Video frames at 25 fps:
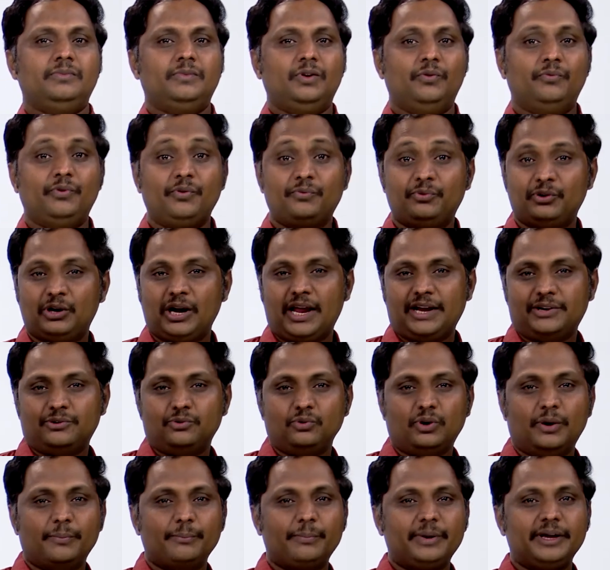We would like to
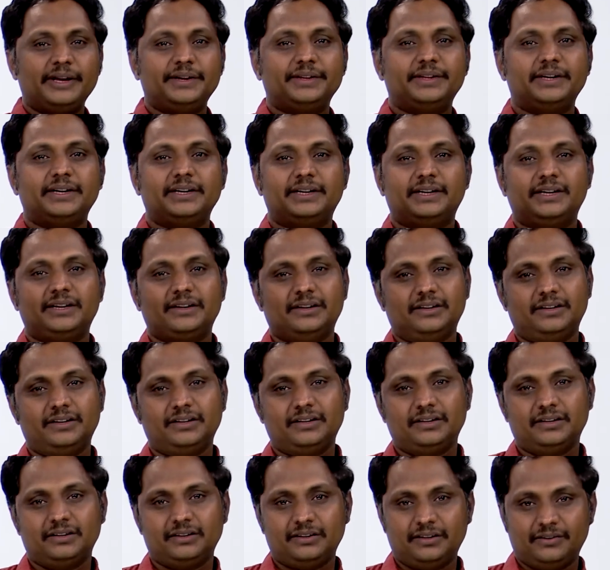compare that
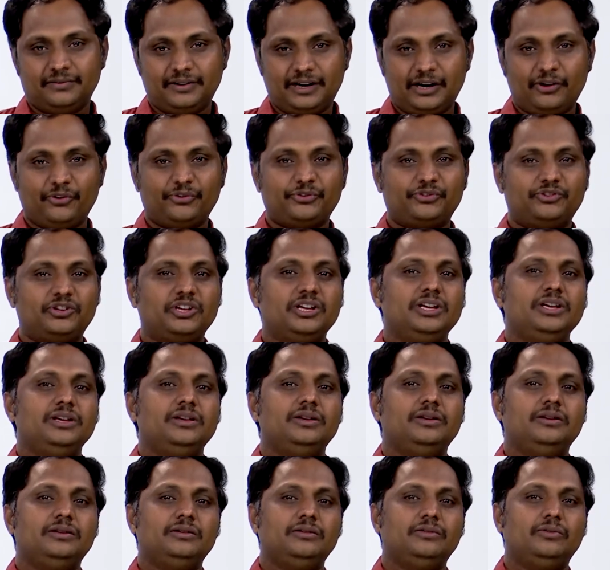the velocity
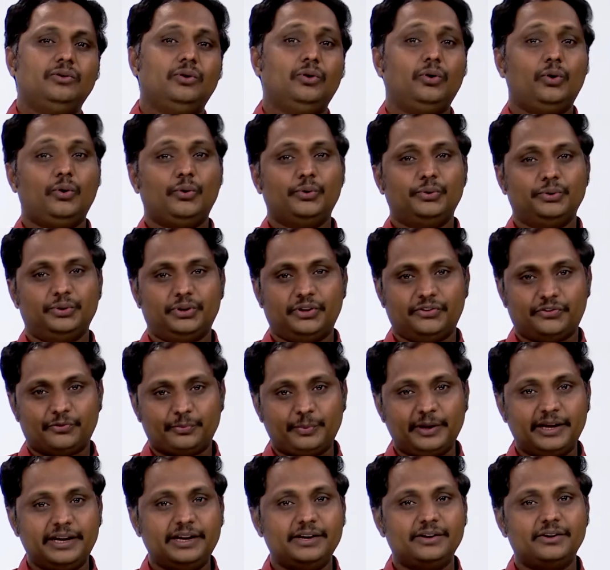or the
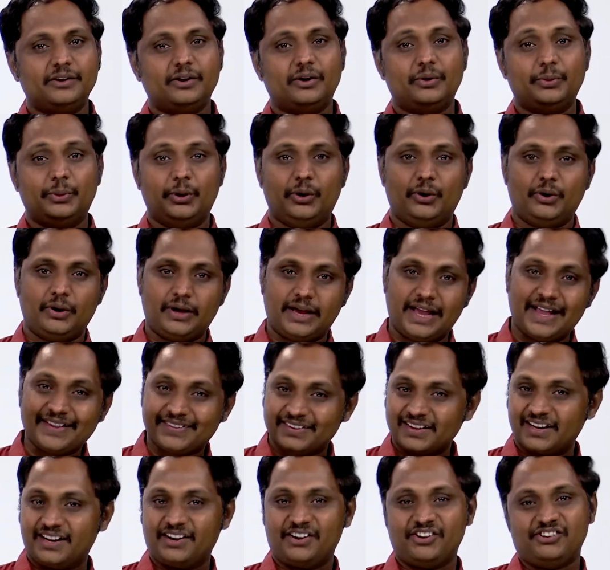speed, the
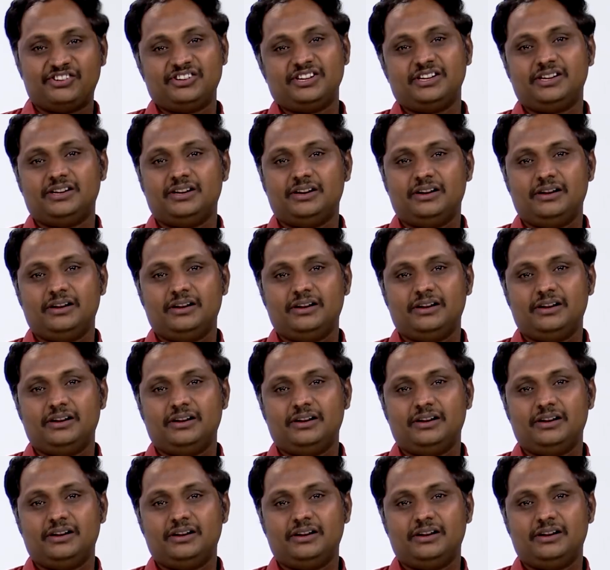acceleration